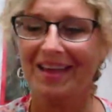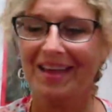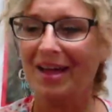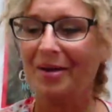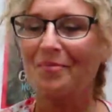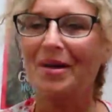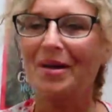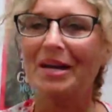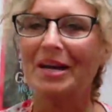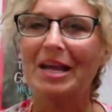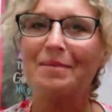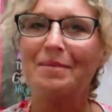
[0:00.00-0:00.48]

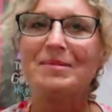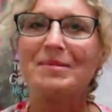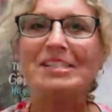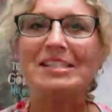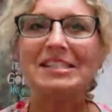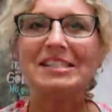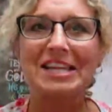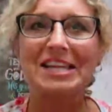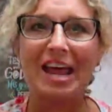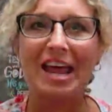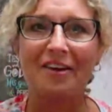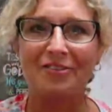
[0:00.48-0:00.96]
My name is
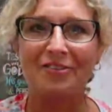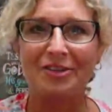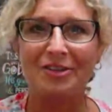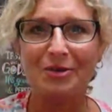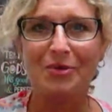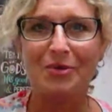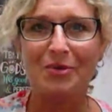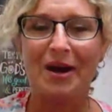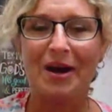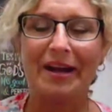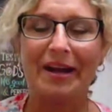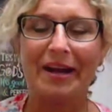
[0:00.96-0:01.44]
Daphne
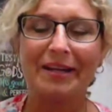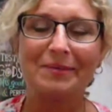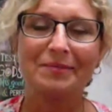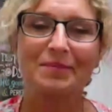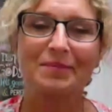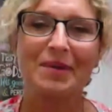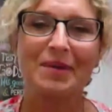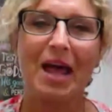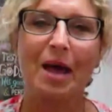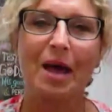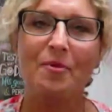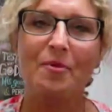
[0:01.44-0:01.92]
Wyatt.
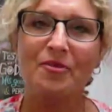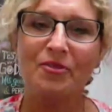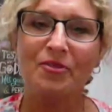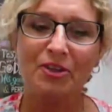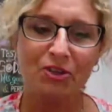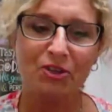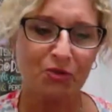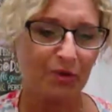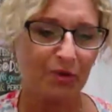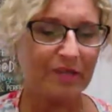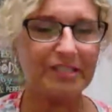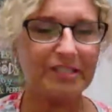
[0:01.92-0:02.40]
I'm a
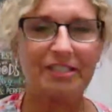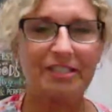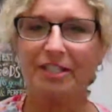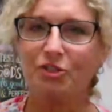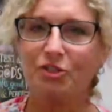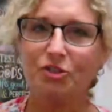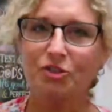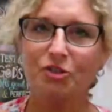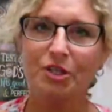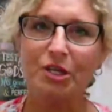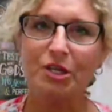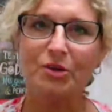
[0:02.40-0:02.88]
fifth grade
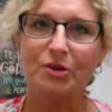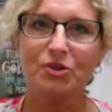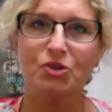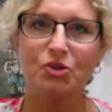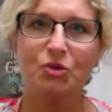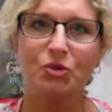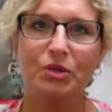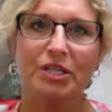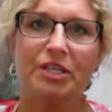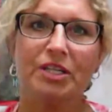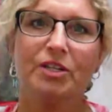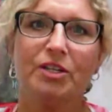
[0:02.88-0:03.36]
teacher here at
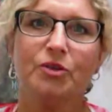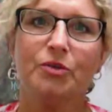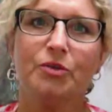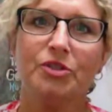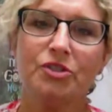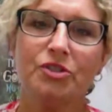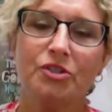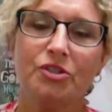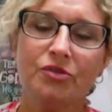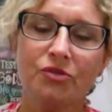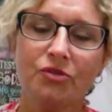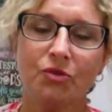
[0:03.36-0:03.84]
Trinity
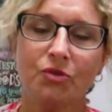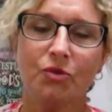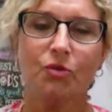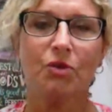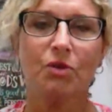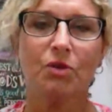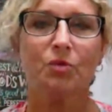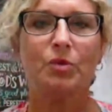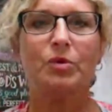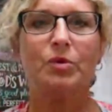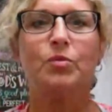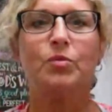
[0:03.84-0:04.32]
Christian School,
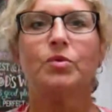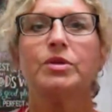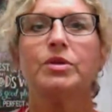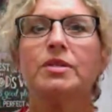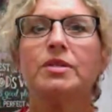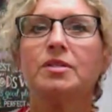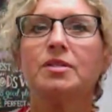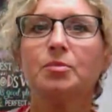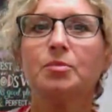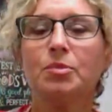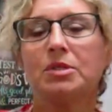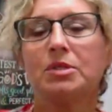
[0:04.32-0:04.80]
and we wanted
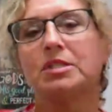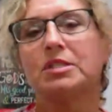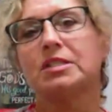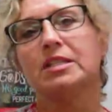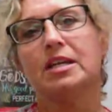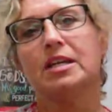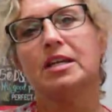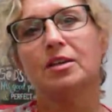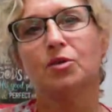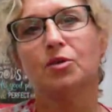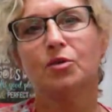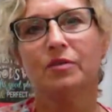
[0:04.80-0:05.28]
to put
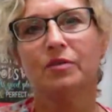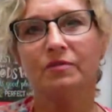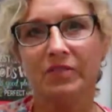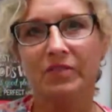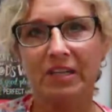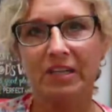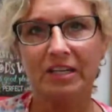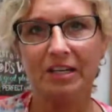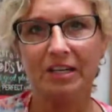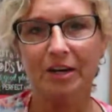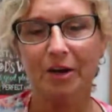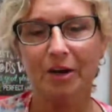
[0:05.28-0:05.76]
together a
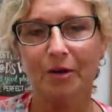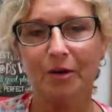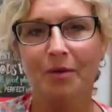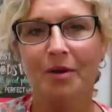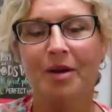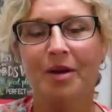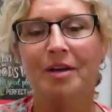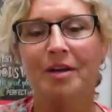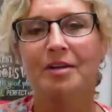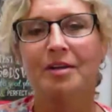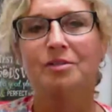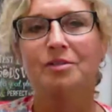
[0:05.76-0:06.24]
video
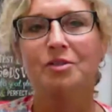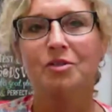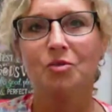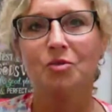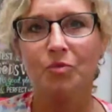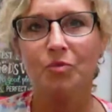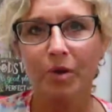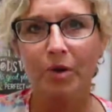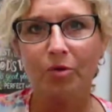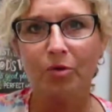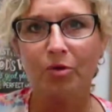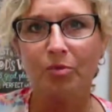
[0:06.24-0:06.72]
to
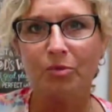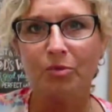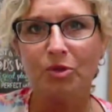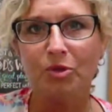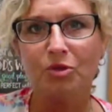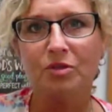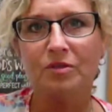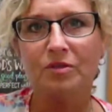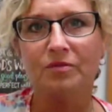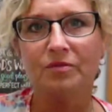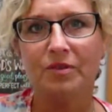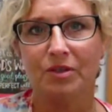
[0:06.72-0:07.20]
welcome you
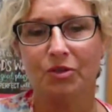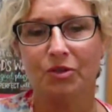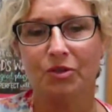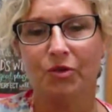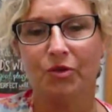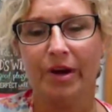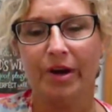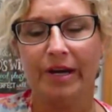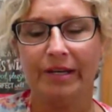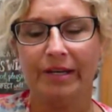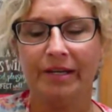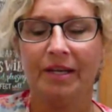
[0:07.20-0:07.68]
to fifth
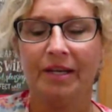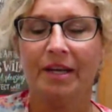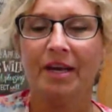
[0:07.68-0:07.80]
grade.